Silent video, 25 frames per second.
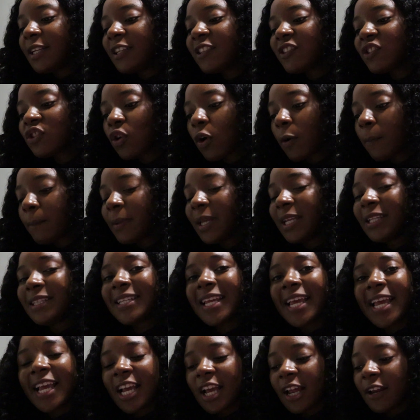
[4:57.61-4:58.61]
this cup be
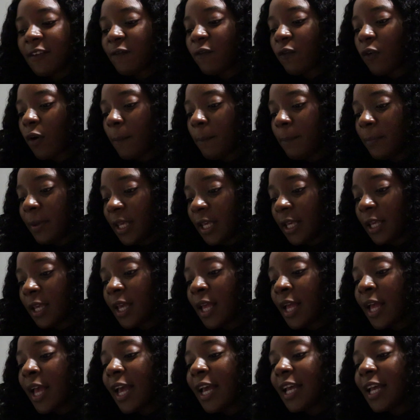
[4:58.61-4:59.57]
taken from me,